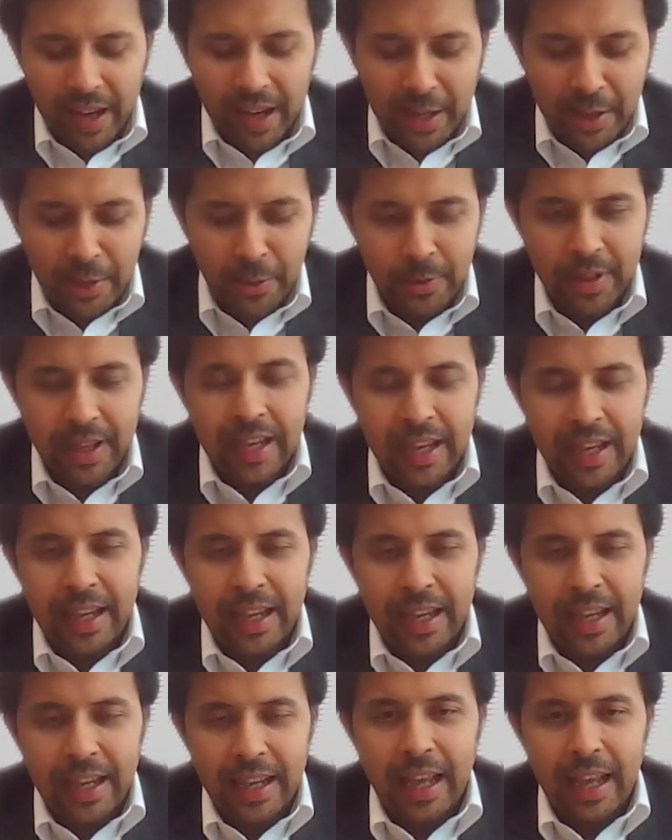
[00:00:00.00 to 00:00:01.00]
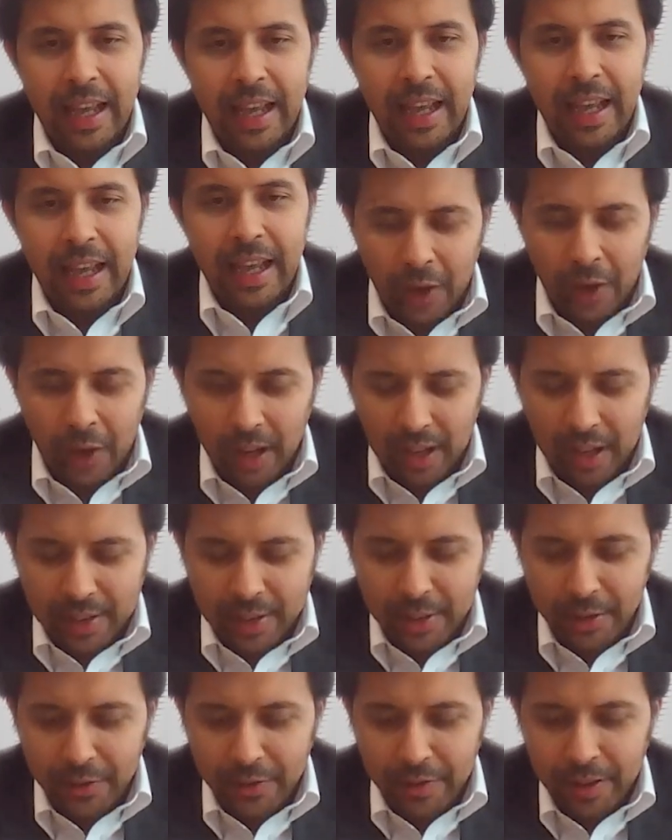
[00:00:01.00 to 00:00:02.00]
into the
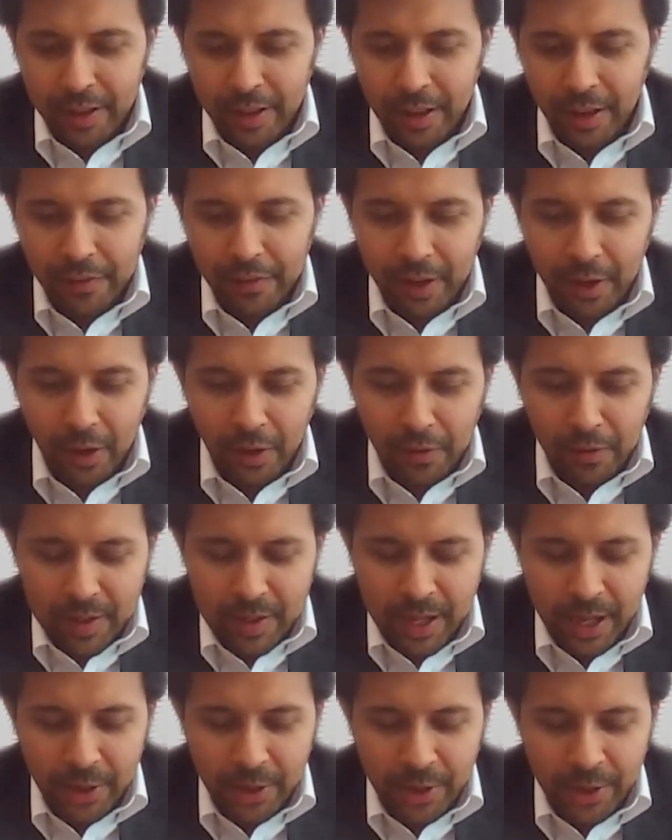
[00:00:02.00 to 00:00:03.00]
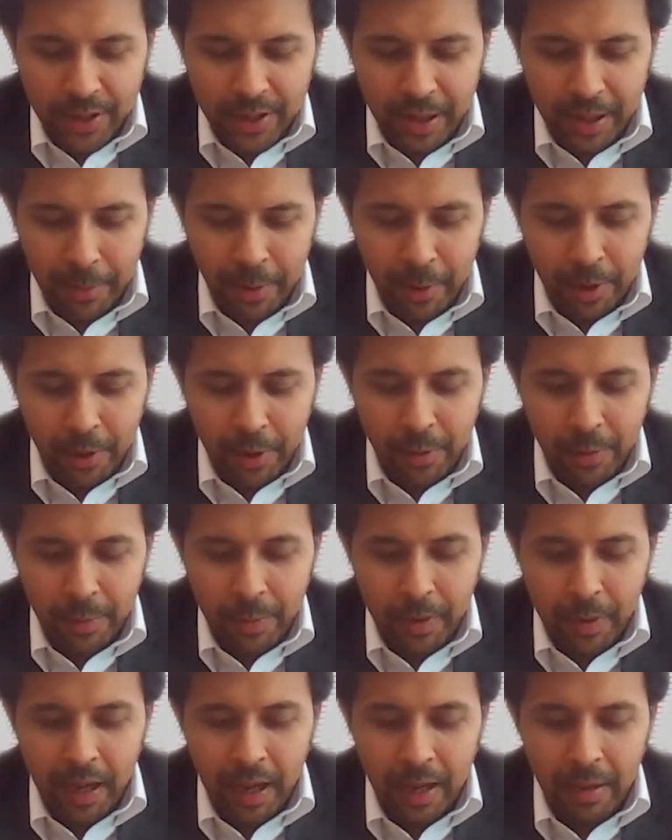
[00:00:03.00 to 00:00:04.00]
crux of the conversation, I'm going
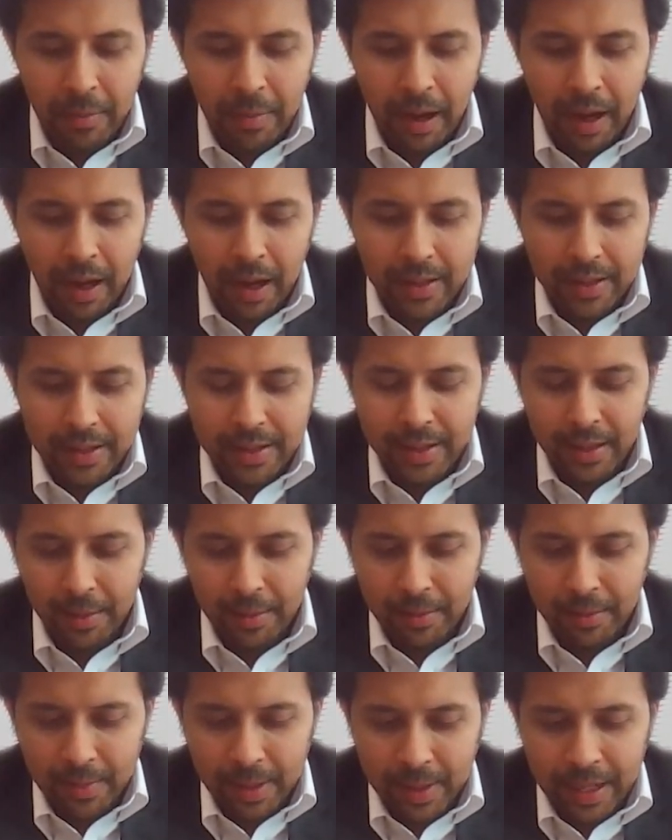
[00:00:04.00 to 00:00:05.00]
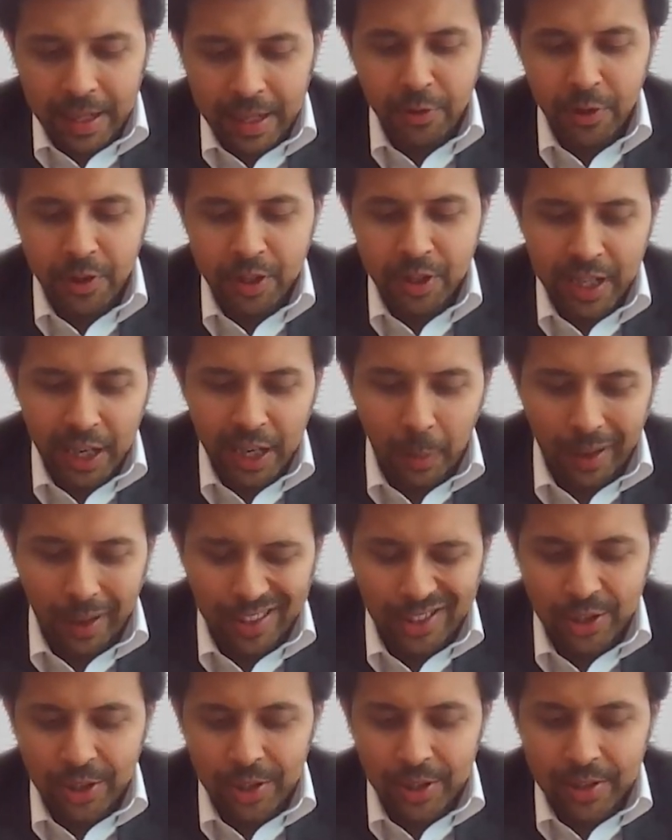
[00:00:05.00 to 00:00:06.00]
to ask some interesting
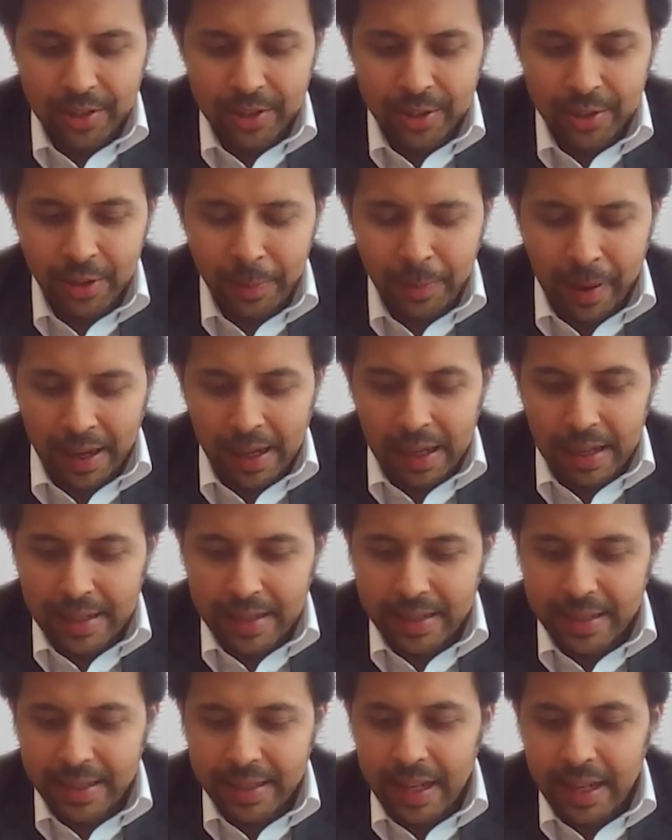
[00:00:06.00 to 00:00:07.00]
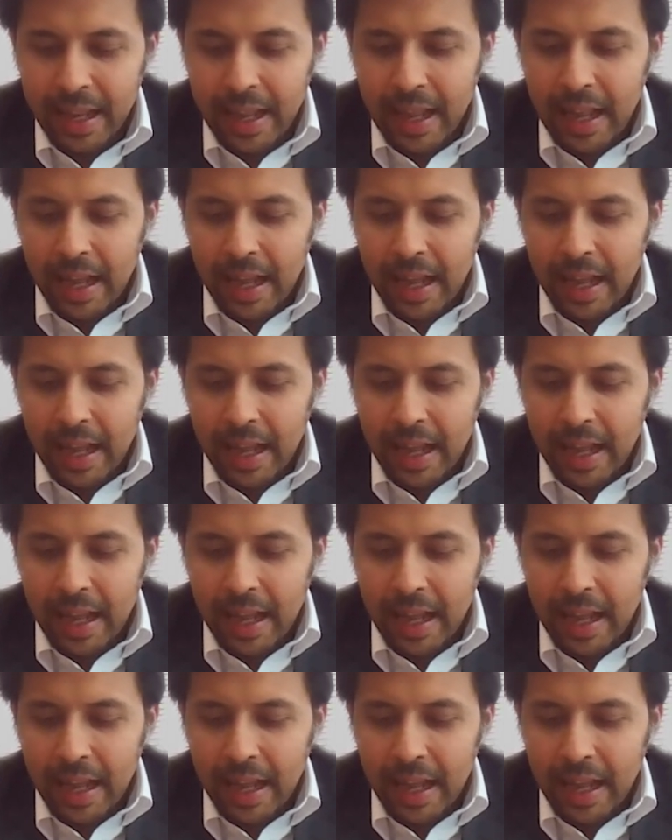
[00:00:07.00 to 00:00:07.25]
questions to the panelists.